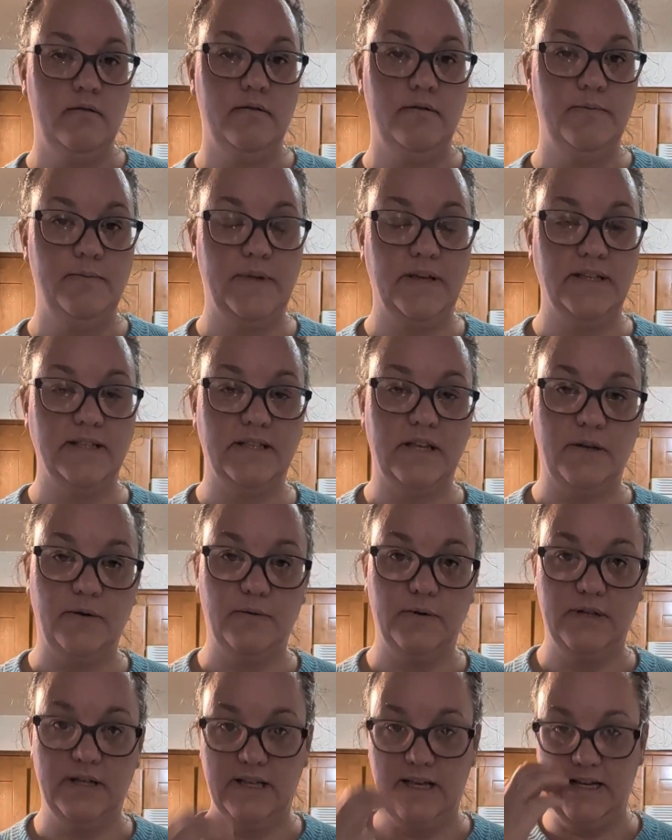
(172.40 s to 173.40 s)
My son
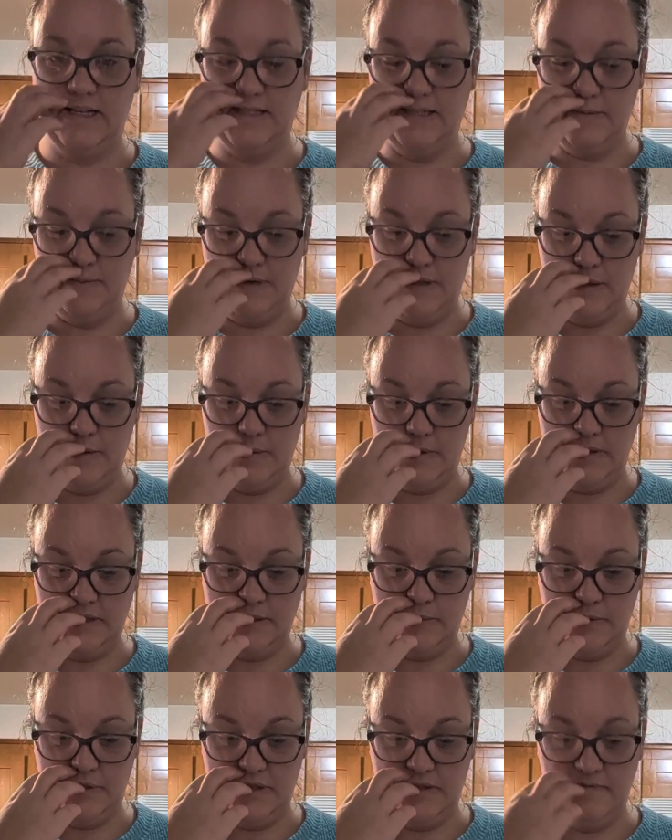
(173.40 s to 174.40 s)
would like to be the one to
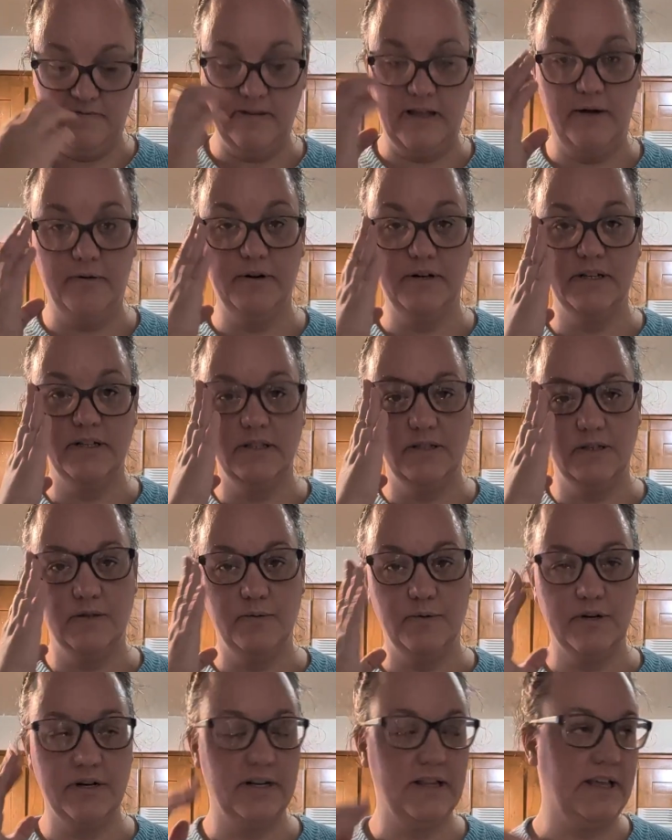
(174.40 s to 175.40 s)
put the flour in, so
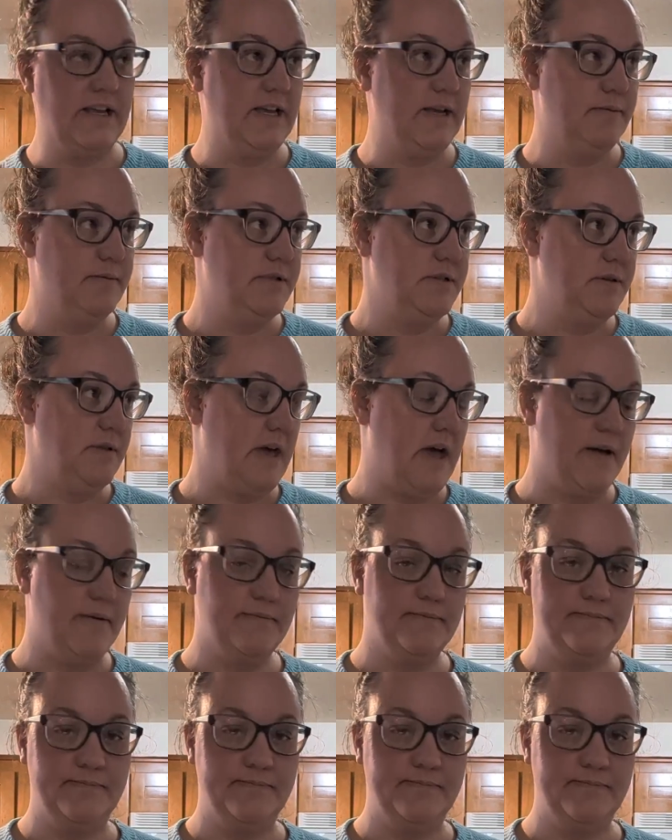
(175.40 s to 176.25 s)
we're gonna let him do that.